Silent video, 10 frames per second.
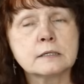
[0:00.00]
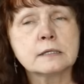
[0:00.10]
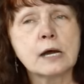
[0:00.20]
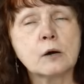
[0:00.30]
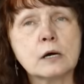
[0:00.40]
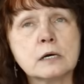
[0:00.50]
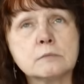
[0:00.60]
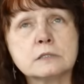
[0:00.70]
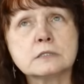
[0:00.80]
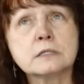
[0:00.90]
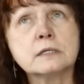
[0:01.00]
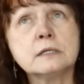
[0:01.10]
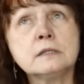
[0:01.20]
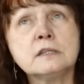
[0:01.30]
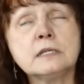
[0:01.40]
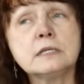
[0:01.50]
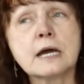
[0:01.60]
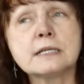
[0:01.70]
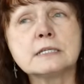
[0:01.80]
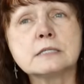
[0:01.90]
Now, um, let's see, in the
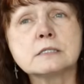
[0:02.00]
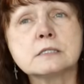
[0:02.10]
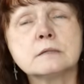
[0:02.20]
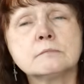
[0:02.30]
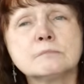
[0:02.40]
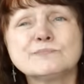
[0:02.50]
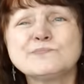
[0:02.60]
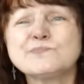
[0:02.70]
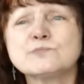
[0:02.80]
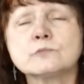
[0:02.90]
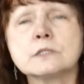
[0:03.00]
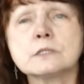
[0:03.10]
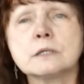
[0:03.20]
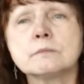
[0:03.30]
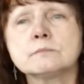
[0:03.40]
nineties, mm, let's see.